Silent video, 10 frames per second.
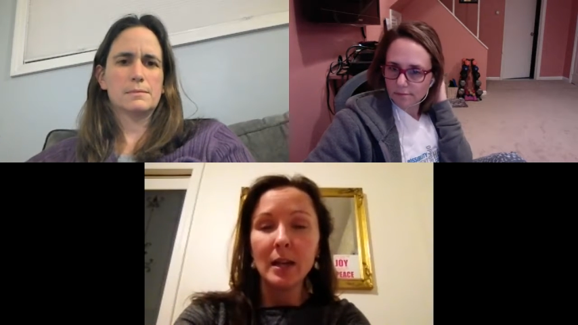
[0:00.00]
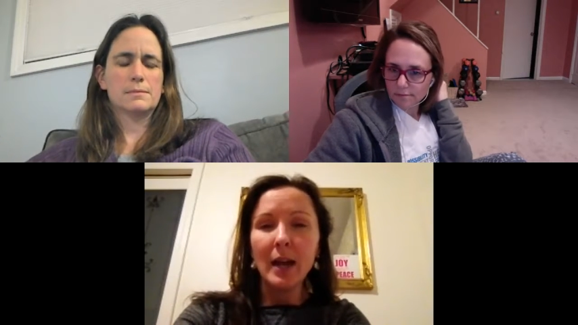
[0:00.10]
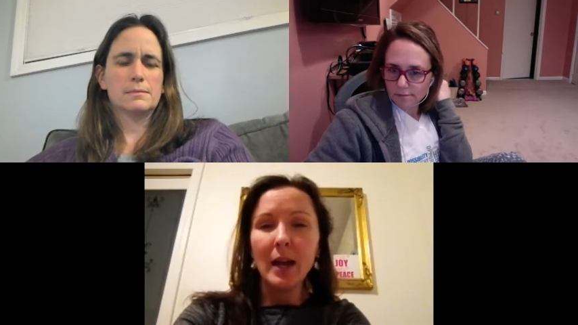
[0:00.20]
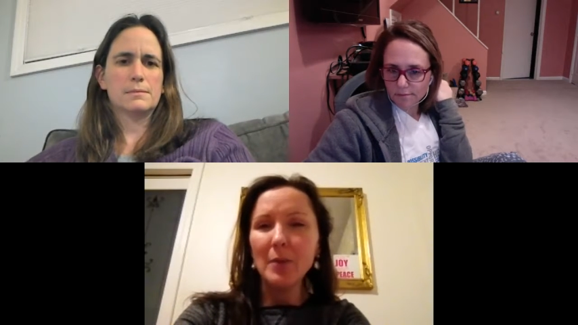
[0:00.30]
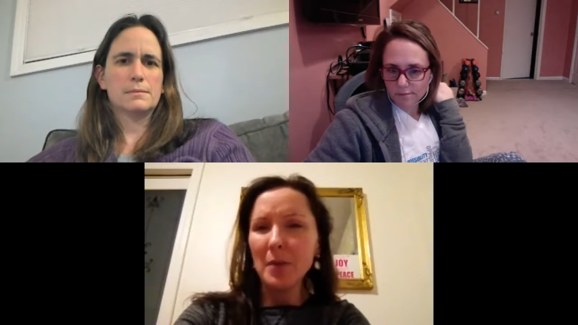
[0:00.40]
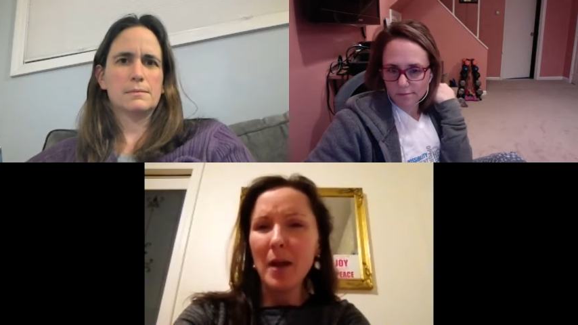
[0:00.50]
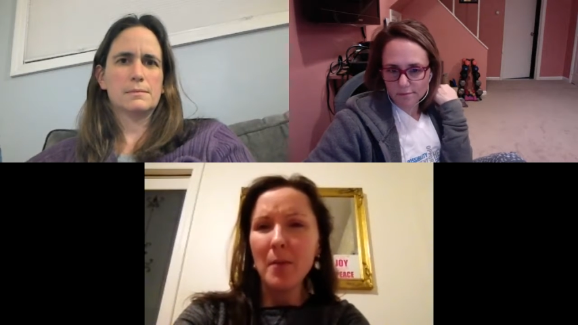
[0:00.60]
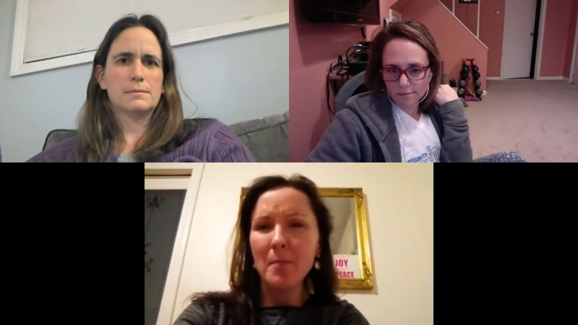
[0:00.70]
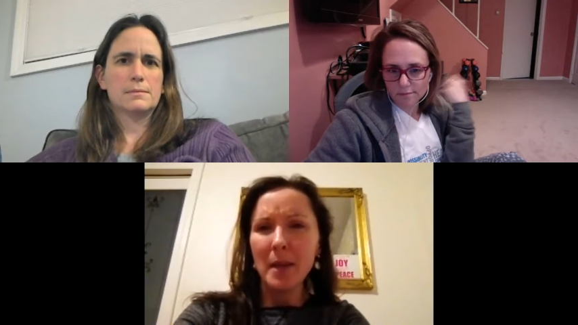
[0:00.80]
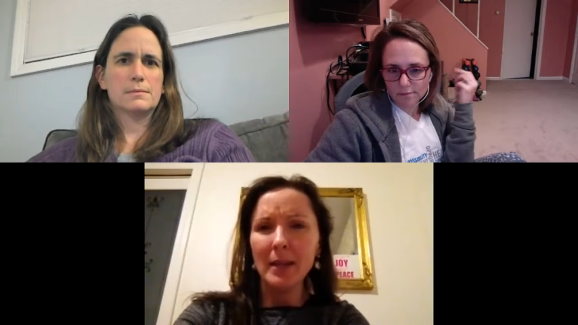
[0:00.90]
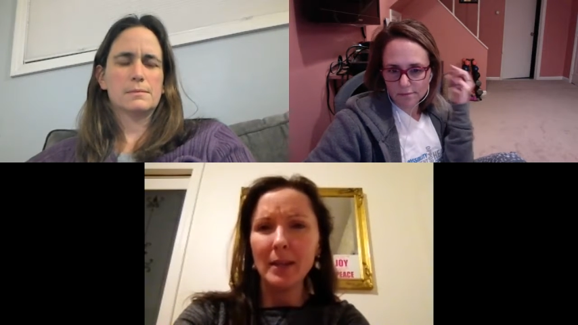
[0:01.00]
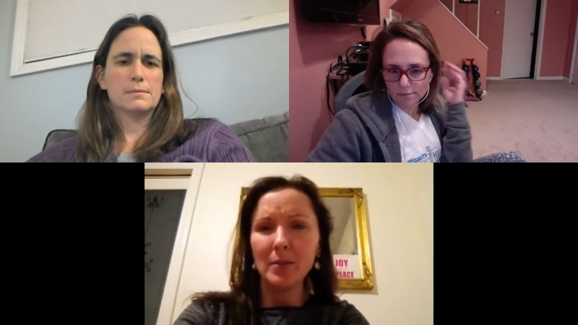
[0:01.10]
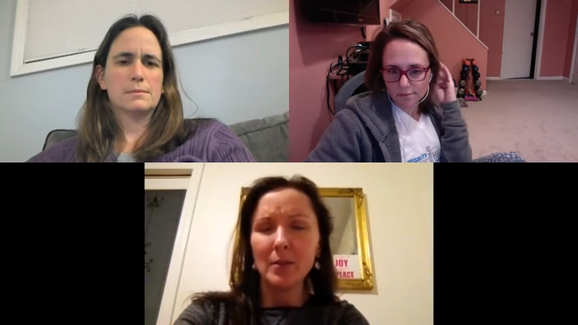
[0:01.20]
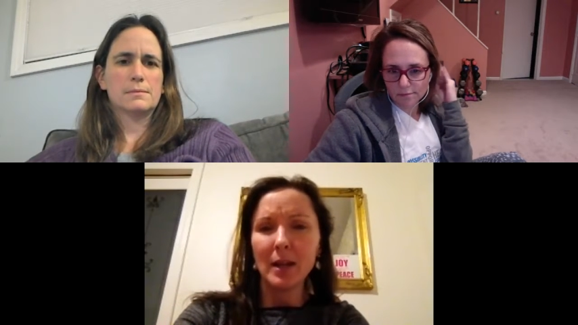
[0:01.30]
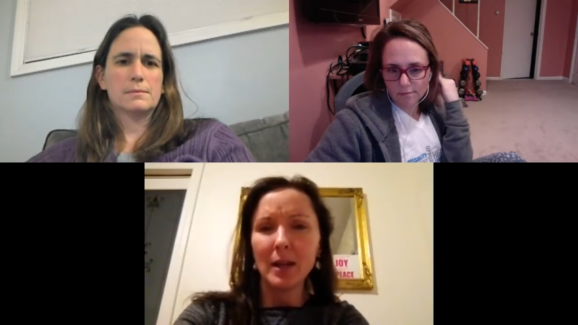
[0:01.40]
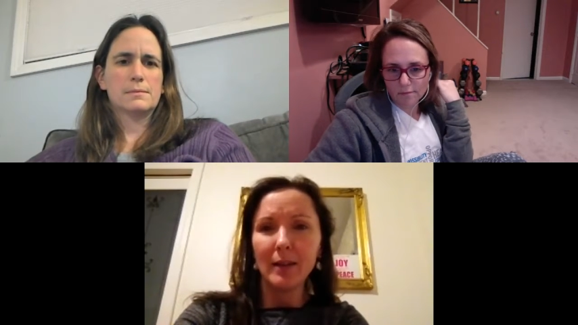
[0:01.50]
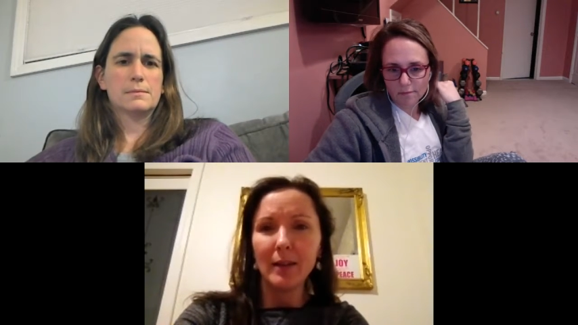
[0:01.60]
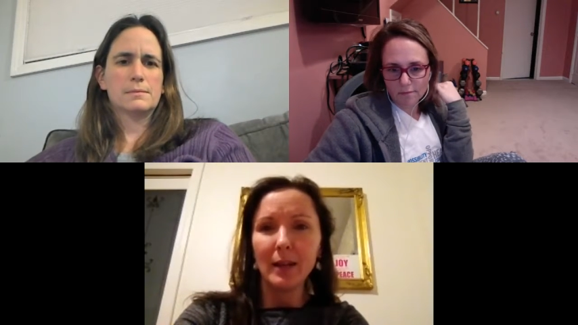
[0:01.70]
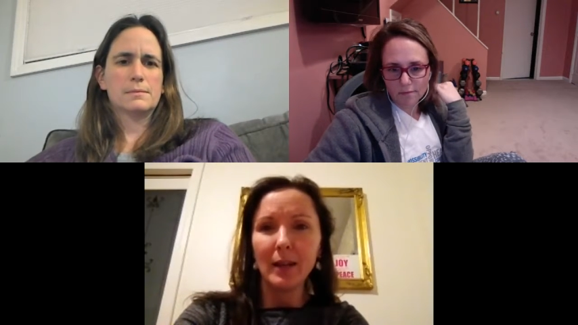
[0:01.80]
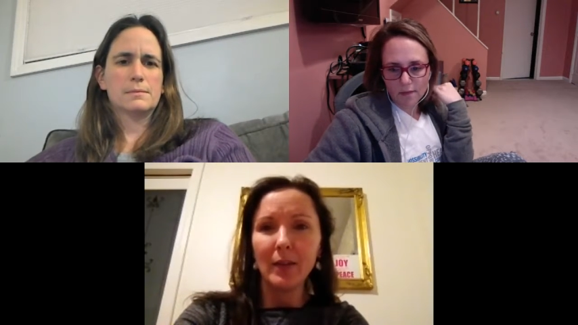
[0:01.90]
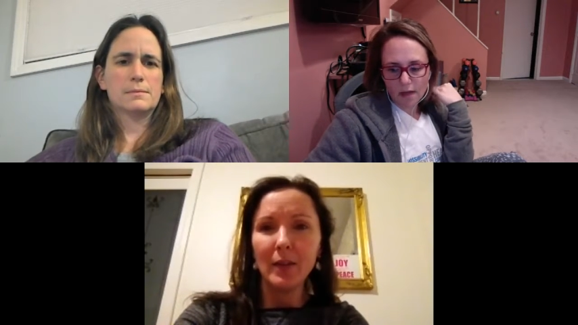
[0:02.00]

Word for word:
Speaker 1: I don't know how many you can highlight. I think